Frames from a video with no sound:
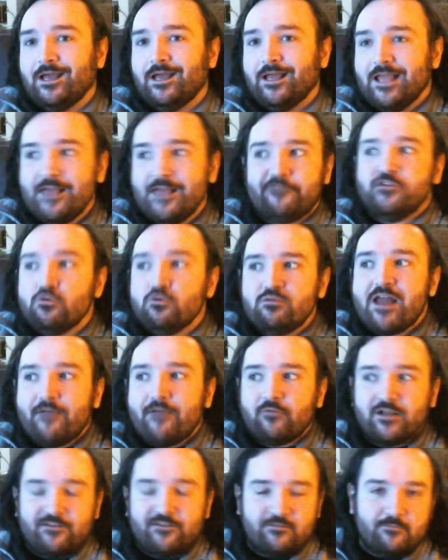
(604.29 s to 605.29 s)
If you never
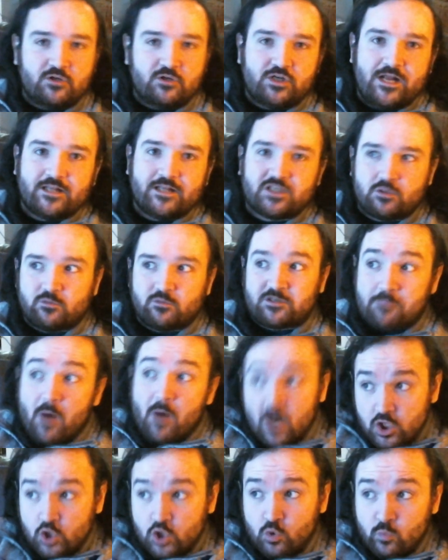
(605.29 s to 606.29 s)
give them a chance to
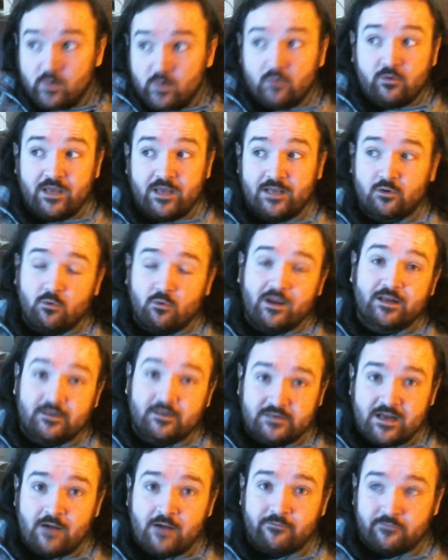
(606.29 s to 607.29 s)
respond, you will get graded
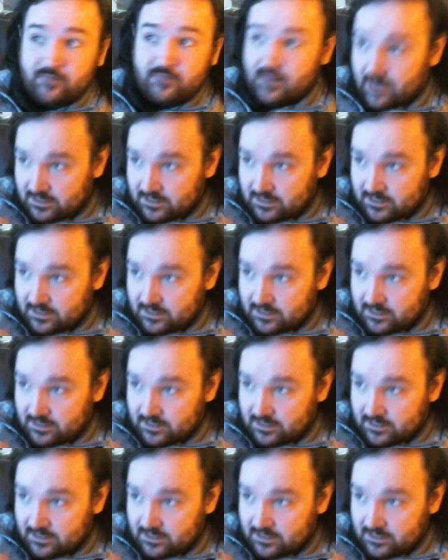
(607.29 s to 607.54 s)
down for that.